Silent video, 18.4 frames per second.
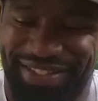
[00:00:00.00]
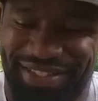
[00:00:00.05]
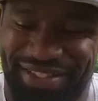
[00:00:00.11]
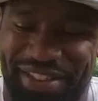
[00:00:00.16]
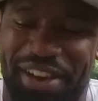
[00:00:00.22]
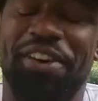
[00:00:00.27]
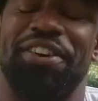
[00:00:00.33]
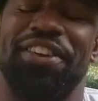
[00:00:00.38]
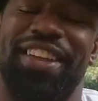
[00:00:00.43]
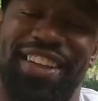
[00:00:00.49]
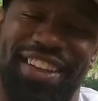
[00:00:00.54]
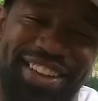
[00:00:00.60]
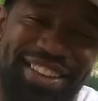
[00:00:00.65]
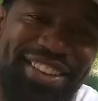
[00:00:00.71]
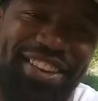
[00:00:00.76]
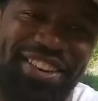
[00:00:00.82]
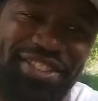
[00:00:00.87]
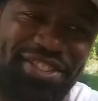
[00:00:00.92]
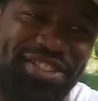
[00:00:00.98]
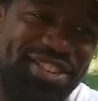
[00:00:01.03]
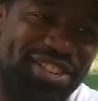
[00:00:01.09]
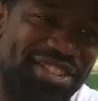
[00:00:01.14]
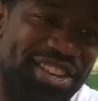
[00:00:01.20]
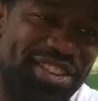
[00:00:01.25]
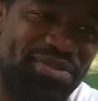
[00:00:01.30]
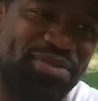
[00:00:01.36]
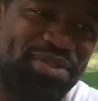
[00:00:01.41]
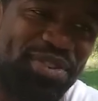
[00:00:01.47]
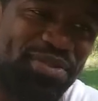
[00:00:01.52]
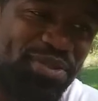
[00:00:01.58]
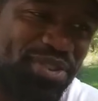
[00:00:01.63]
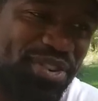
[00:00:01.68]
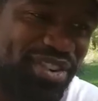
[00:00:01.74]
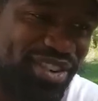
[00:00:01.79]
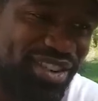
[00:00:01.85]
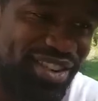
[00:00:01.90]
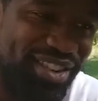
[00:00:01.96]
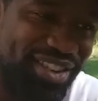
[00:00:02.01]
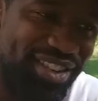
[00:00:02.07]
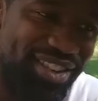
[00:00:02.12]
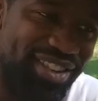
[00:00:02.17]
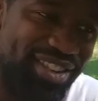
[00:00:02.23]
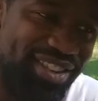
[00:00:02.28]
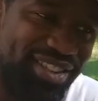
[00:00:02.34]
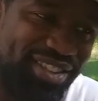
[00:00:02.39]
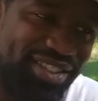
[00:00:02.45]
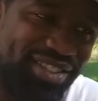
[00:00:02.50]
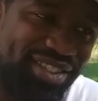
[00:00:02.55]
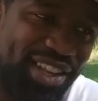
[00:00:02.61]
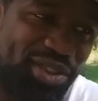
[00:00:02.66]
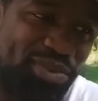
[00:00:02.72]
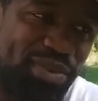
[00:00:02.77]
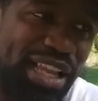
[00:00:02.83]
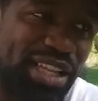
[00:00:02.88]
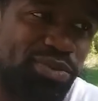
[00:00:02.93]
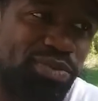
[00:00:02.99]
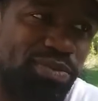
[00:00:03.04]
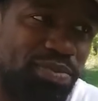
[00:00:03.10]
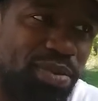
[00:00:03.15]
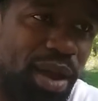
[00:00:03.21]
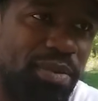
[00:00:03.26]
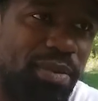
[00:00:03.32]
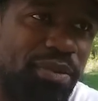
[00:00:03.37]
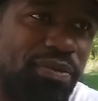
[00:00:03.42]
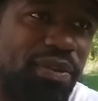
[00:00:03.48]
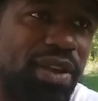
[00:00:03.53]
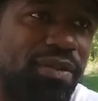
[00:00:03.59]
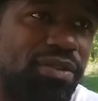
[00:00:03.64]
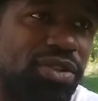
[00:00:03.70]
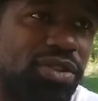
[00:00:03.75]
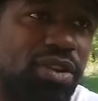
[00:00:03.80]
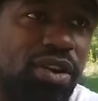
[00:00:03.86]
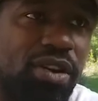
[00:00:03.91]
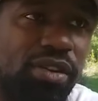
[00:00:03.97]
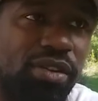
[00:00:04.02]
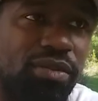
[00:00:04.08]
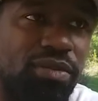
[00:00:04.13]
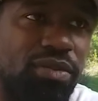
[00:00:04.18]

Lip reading: Oh yeah, Gloss Touch. That's one of her. That's probably my favorite song